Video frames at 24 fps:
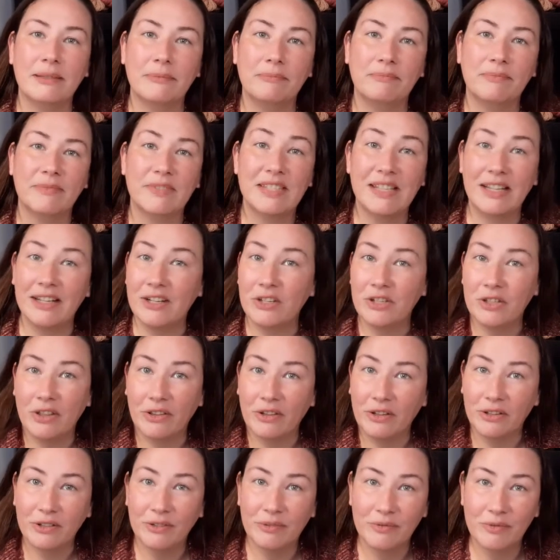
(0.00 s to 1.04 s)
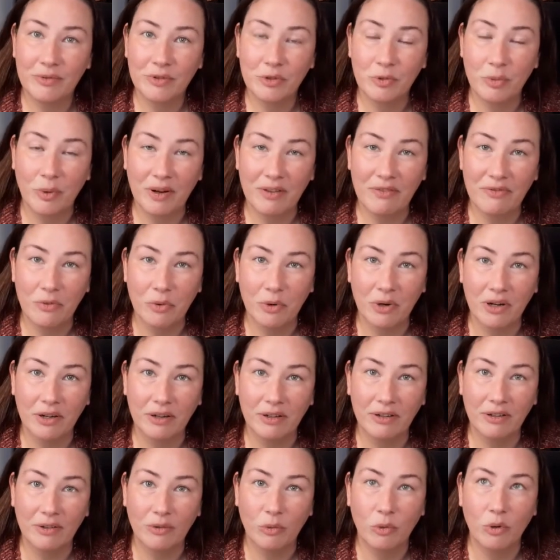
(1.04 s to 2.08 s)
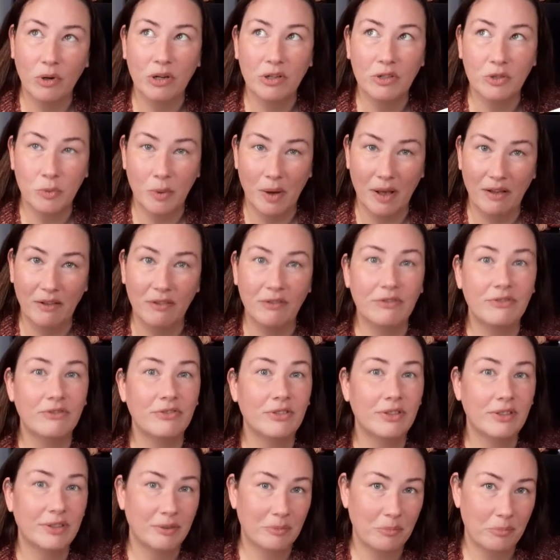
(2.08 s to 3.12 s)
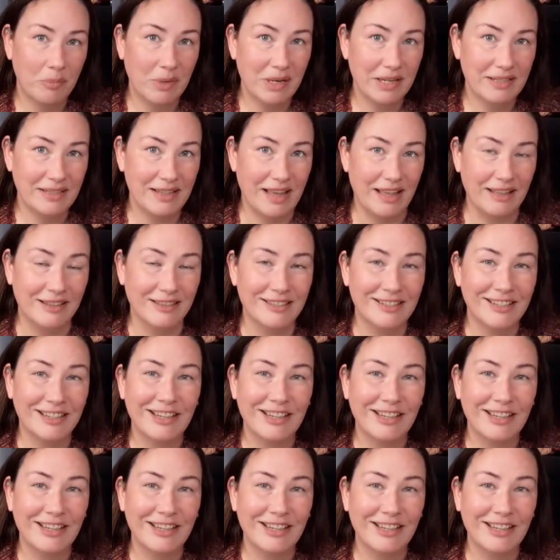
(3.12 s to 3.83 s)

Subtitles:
send each other 24 or 12 mini skeins.